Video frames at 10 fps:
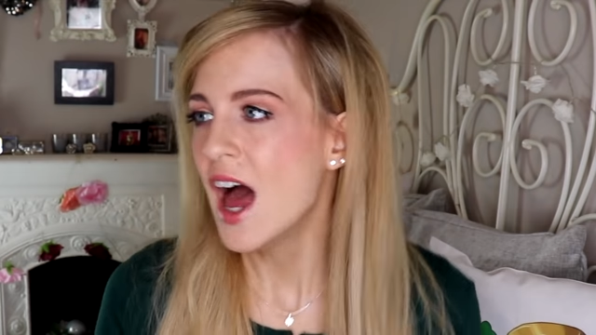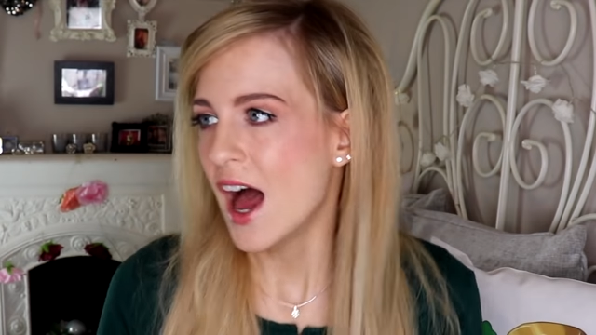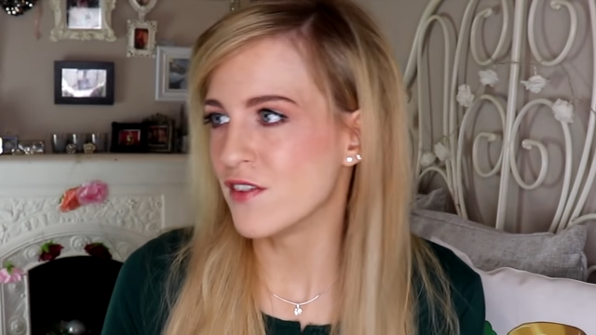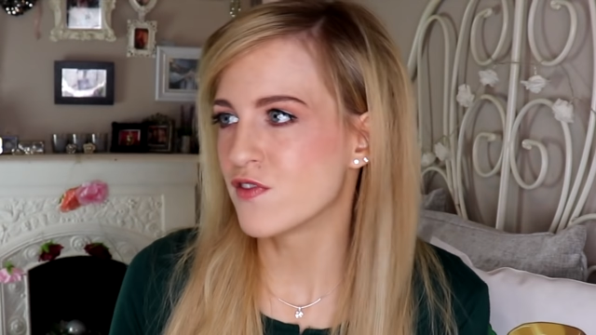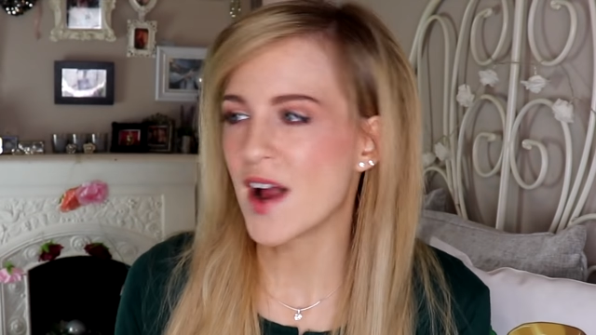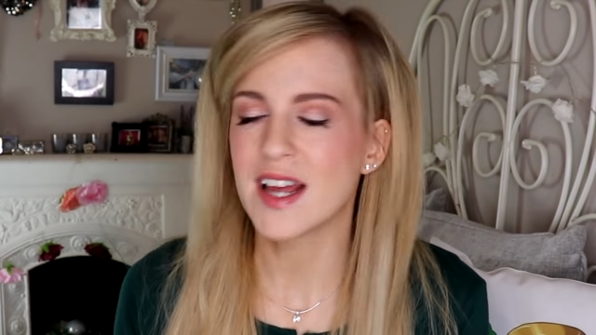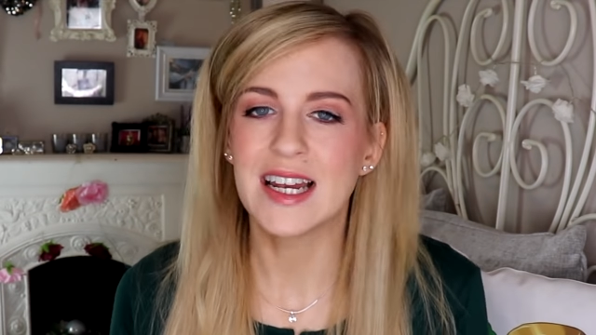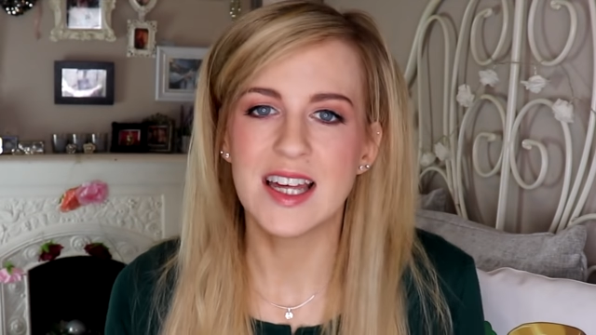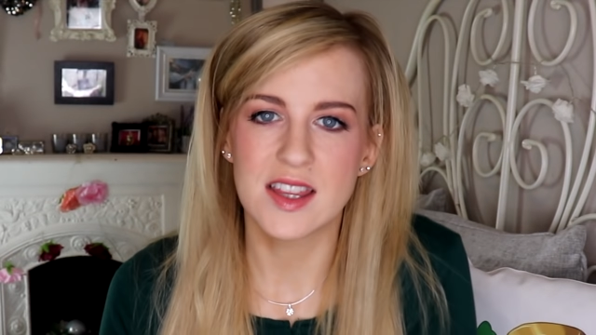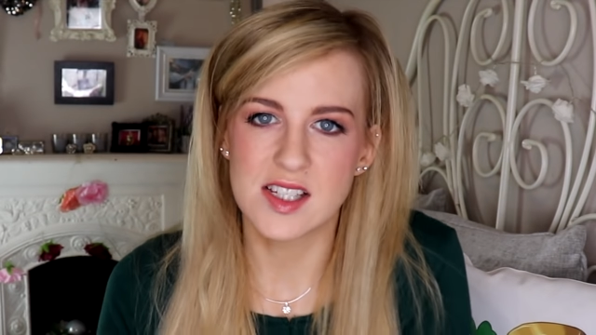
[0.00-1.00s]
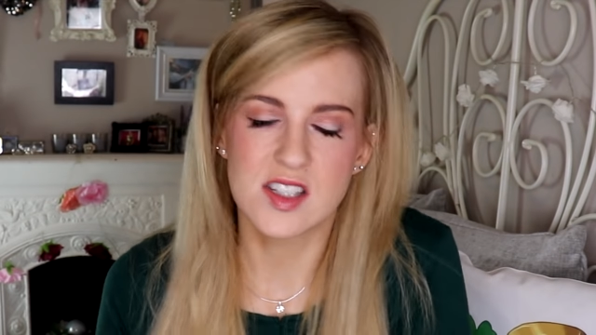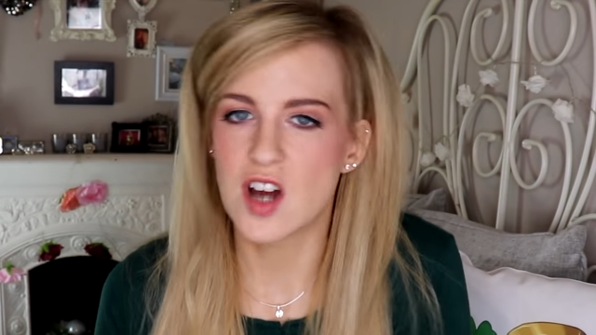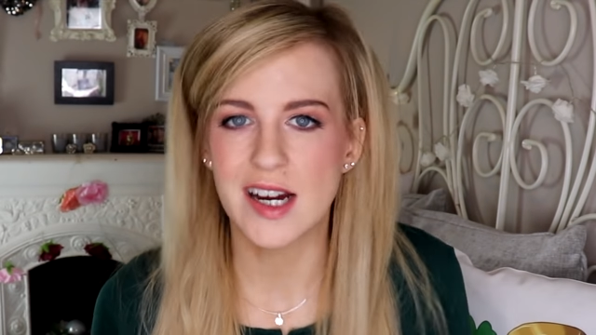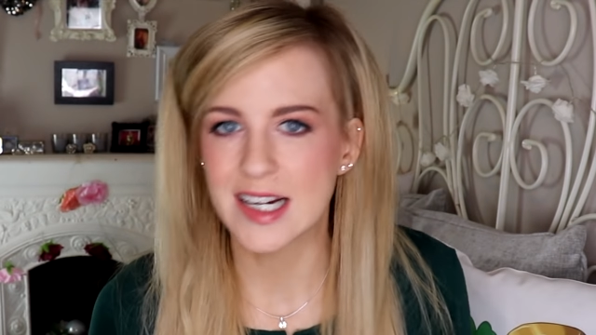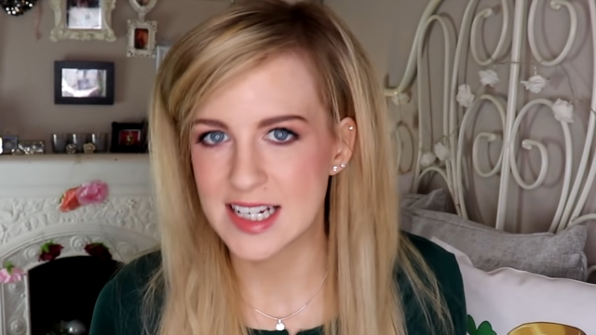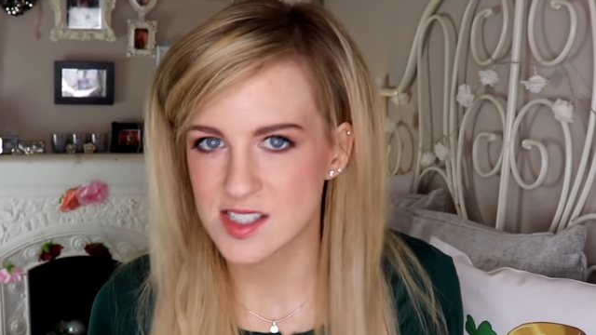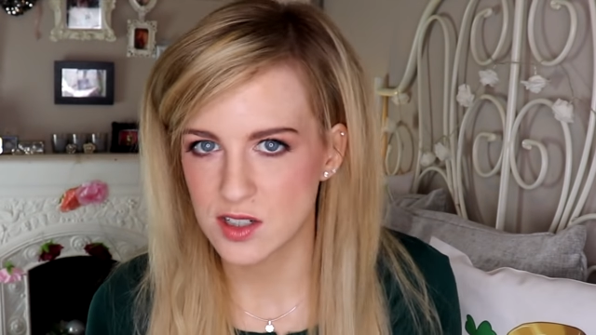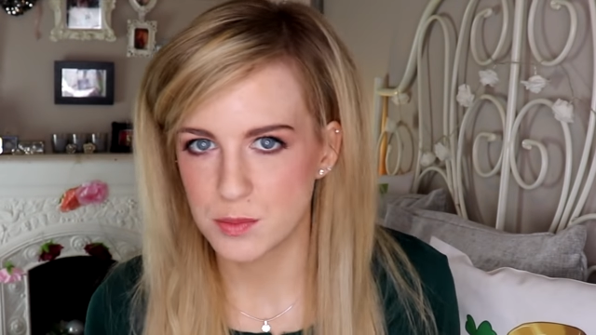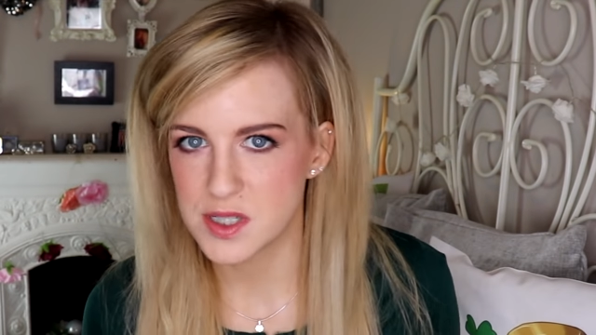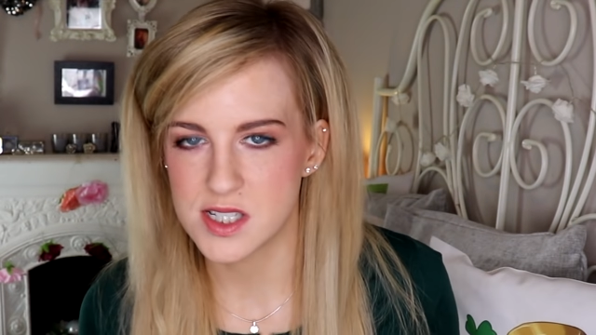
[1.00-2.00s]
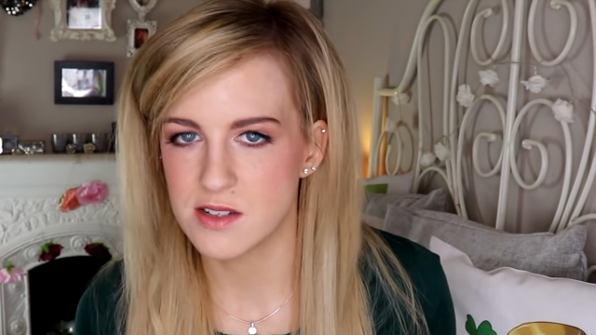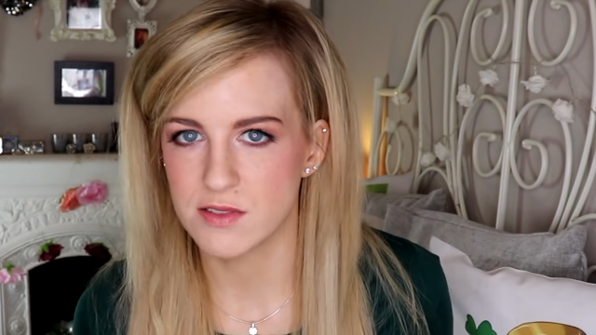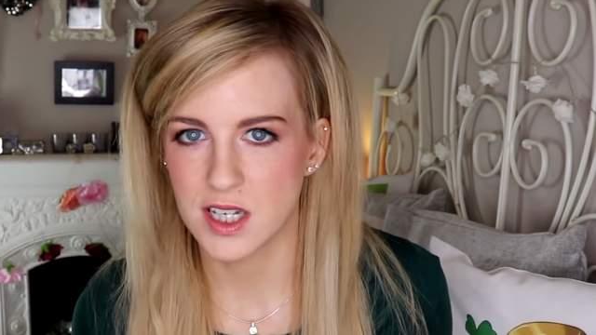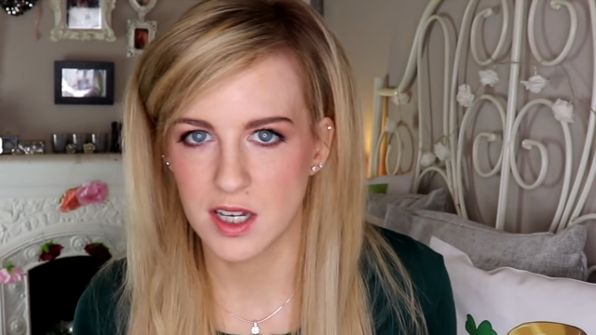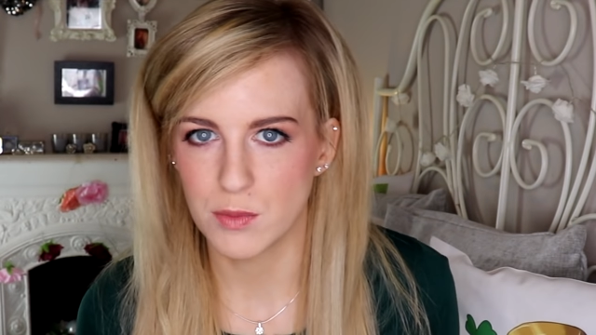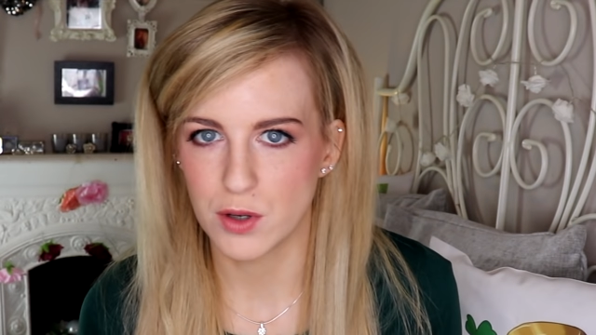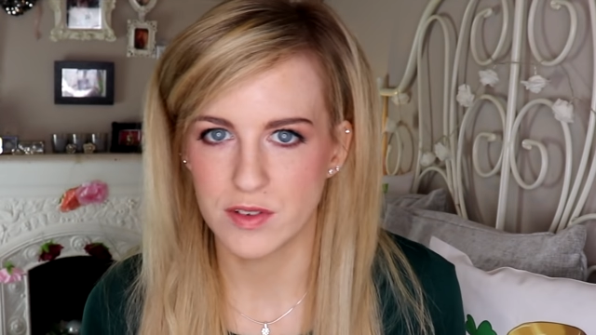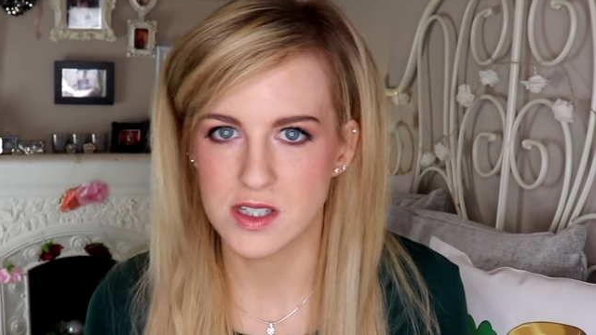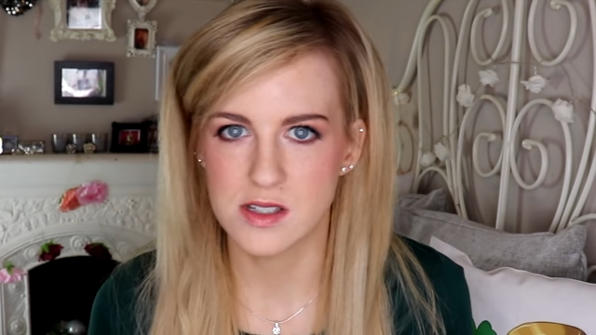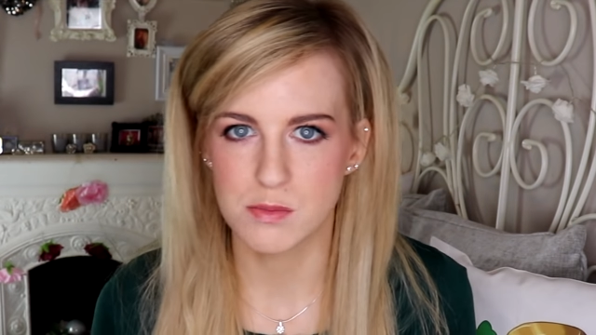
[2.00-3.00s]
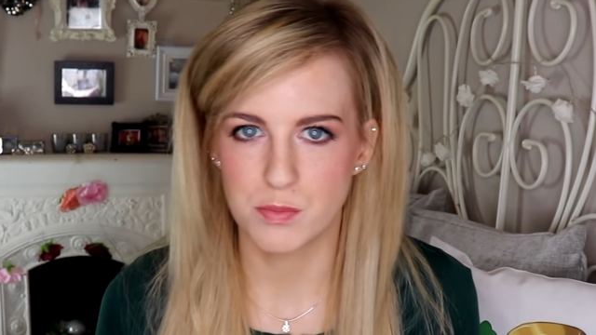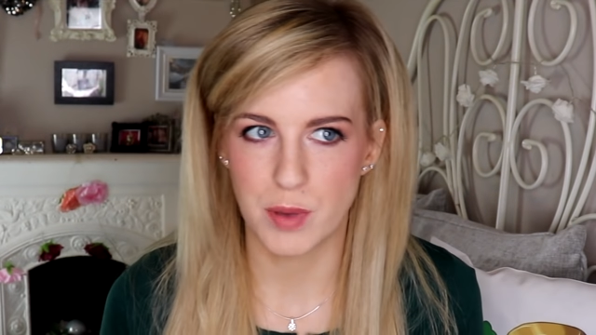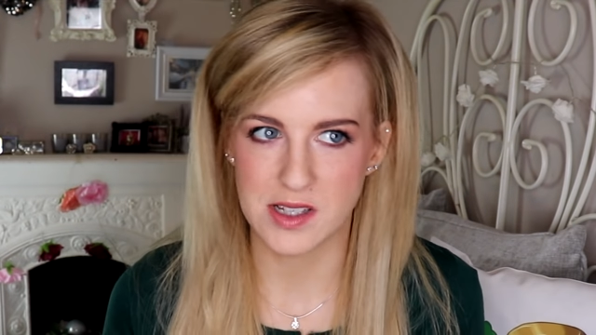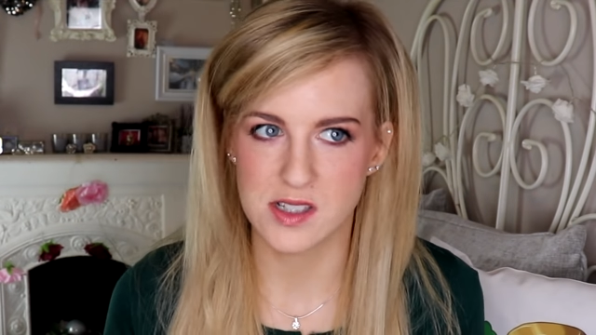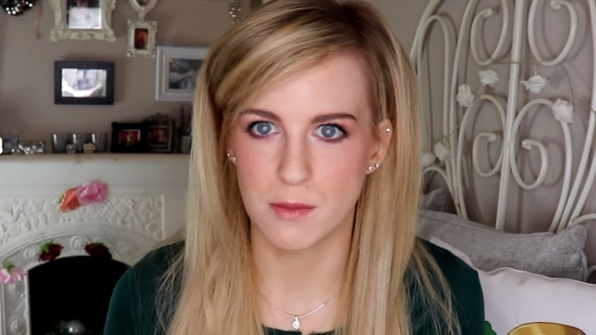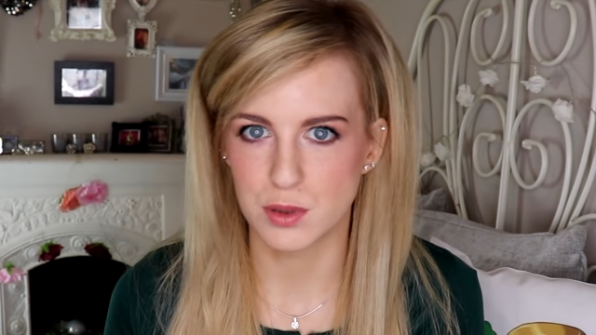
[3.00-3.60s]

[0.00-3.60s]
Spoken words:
And frankly, this entire list could be Stephen King movies based on